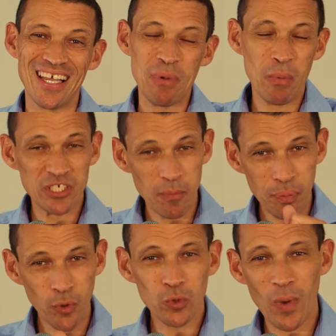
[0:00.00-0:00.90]
We will
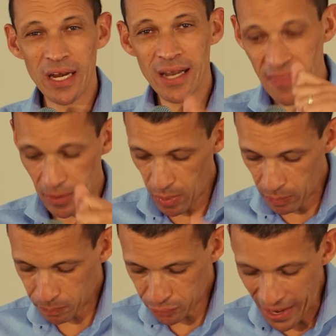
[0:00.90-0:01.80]
support one another, and we
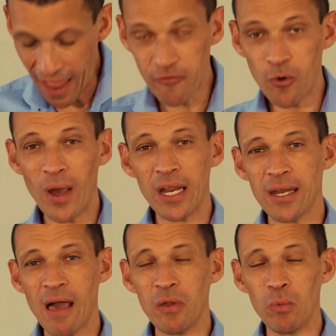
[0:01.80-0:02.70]
will pray for one
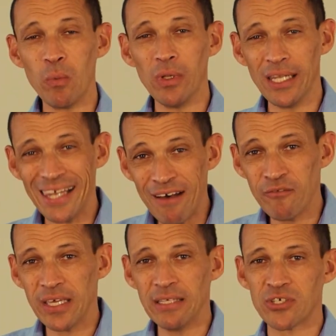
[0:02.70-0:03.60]
another, and we will
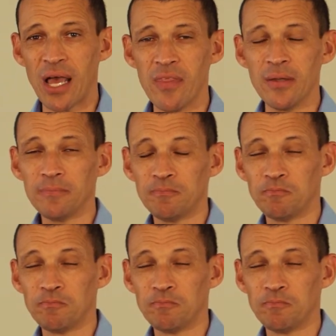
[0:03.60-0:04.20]
love each other.